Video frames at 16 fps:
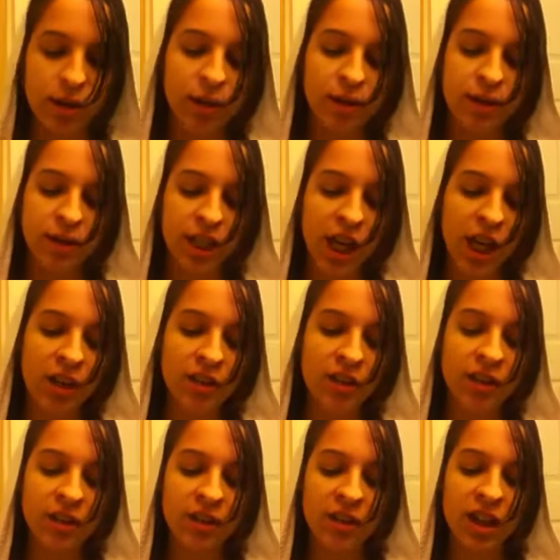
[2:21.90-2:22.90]
Does your
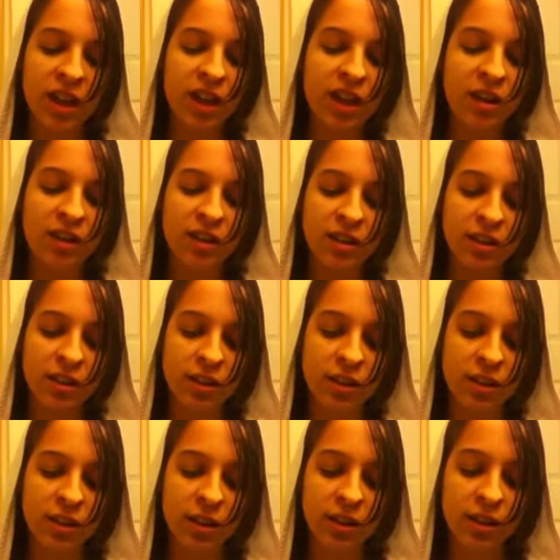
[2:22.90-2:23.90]
character sing us
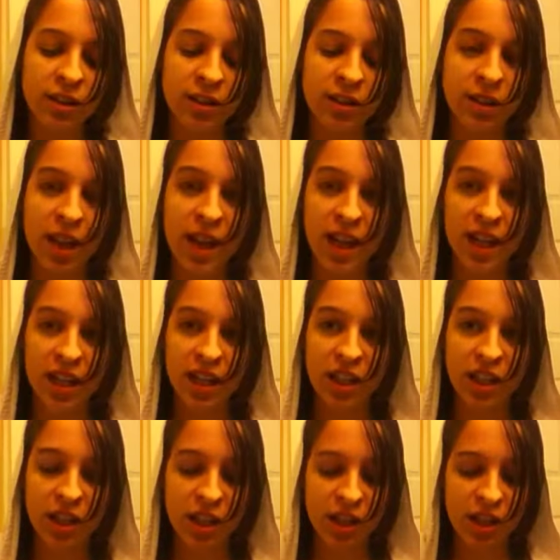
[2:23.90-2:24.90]
on
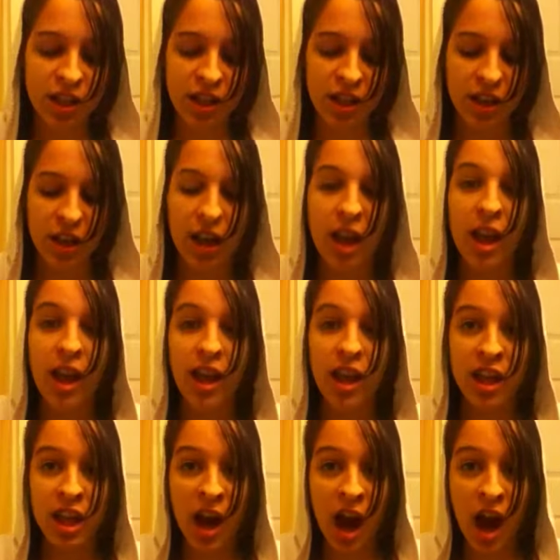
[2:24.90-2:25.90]
stage?
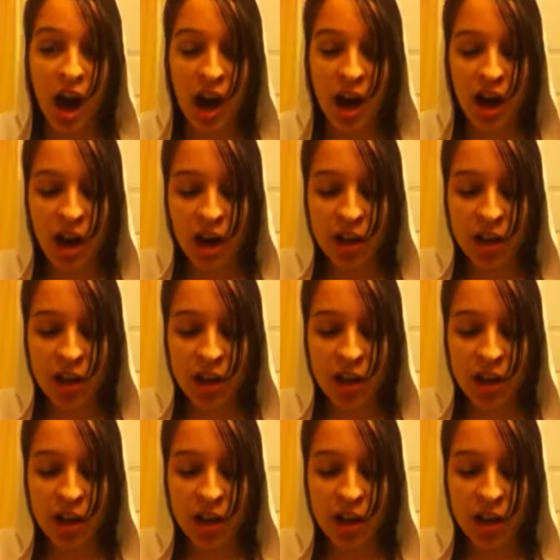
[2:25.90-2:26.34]
Yeah.